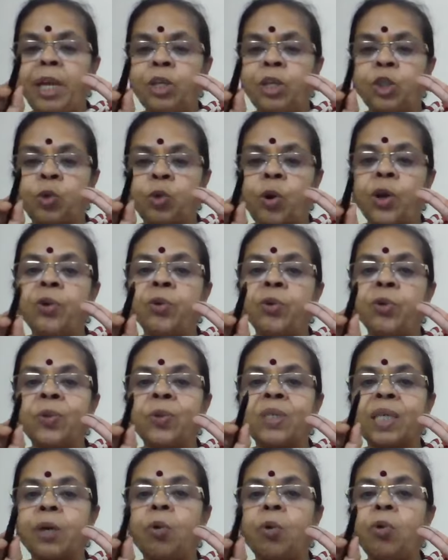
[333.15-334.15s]
Make sure you
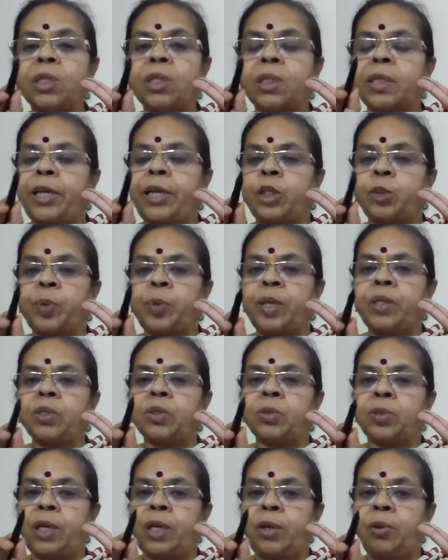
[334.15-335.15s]
use a good sketch pen
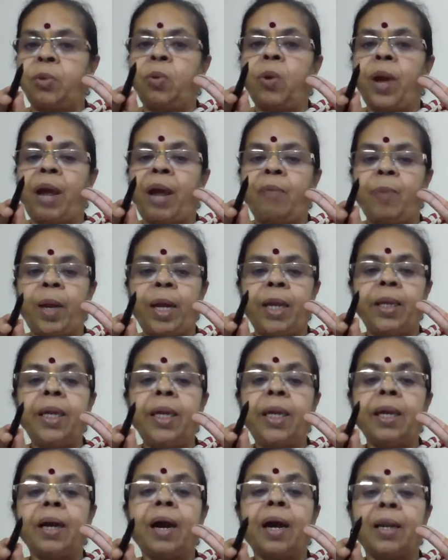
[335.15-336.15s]
so that you don't have
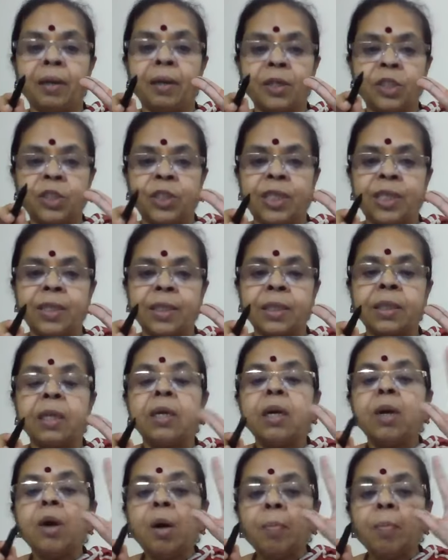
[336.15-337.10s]
any allergies.